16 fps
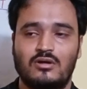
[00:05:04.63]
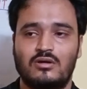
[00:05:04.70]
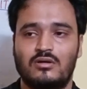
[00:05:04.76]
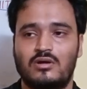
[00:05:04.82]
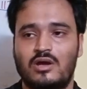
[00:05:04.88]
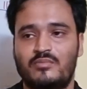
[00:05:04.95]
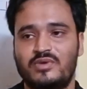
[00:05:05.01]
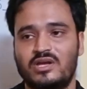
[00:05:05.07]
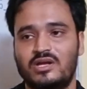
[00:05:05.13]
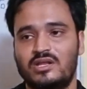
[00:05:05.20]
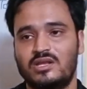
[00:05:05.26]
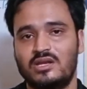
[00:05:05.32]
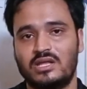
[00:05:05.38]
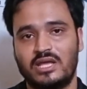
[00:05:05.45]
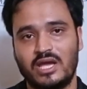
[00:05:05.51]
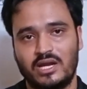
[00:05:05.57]

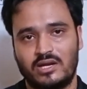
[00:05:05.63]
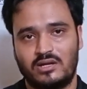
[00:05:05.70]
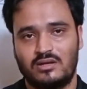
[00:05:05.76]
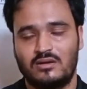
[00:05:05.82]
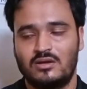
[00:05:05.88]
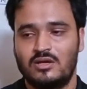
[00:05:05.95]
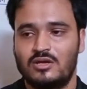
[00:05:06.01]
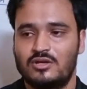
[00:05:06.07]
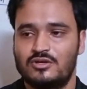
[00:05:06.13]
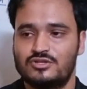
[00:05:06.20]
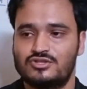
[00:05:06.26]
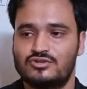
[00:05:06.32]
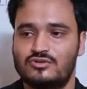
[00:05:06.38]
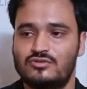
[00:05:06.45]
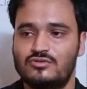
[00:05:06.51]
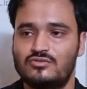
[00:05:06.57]
appearing GATE,
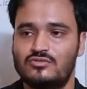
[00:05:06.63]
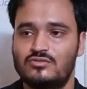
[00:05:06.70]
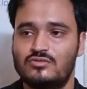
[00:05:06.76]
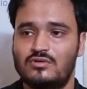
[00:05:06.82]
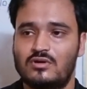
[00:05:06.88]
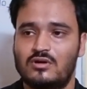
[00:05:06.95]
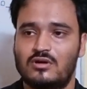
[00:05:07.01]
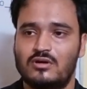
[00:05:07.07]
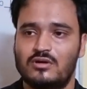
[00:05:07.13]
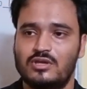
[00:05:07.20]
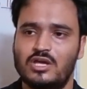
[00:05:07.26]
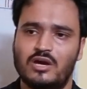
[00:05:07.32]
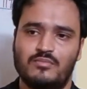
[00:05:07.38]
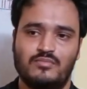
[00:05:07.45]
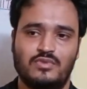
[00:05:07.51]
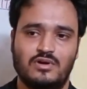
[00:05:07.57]
so
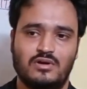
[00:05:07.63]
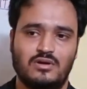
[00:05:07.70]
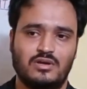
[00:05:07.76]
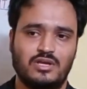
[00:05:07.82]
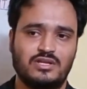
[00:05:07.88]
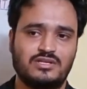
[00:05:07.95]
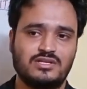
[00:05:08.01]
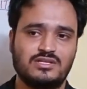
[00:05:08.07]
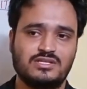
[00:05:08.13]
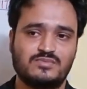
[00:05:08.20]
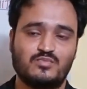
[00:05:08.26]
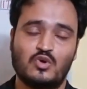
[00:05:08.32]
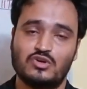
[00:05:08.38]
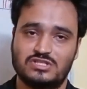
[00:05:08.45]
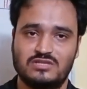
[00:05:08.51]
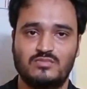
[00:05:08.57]
it is
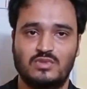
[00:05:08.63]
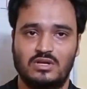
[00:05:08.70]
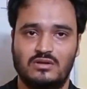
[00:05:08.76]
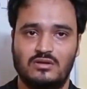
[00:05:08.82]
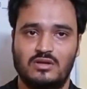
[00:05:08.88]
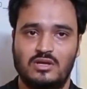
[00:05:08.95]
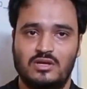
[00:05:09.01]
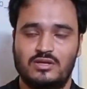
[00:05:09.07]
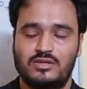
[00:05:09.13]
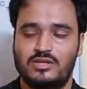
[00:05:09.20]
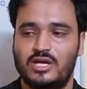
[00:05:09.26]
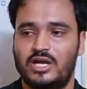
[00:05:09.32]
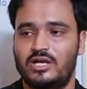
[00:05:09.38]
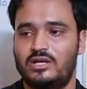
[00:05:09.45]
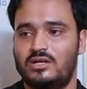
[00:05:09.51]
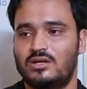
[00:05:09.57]
possible
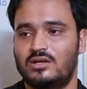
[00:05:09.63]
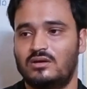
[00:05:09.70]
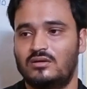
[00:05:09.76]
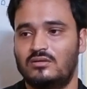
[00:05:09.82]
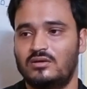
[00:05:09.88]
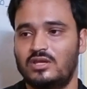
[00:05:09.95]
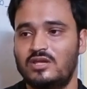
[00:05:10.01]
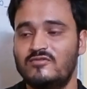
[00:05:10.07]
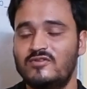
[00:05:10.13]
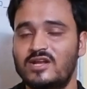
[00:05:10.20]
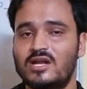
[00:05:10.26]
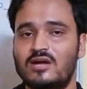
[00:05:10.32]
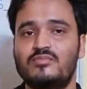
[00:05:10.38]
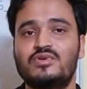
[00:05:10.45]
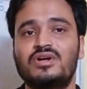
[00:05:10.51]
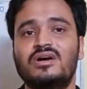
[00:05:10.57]
that
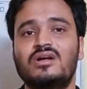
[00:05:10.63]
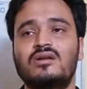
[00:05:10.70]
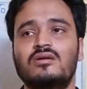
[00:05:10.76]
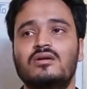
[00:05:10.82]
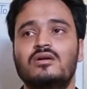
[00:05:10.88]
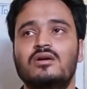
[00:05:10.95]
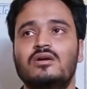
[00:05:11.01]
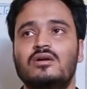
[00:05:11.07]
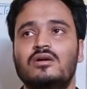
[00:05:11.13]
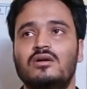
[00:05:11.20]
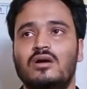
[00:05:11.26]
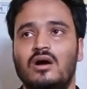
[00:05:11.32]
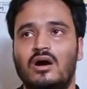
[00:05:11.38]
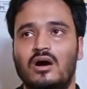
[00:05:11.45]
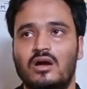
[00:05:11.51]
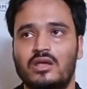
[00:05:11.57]
even after
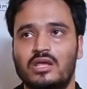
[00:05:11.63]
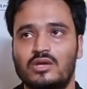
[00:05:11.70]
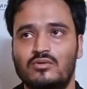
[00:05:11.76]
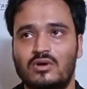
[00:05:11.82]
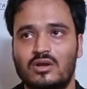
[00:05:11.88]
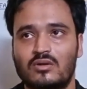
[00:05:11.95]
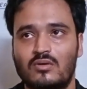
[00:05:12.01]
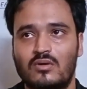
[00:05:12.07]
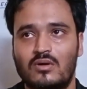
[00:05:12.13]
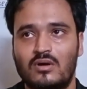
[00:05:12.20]
you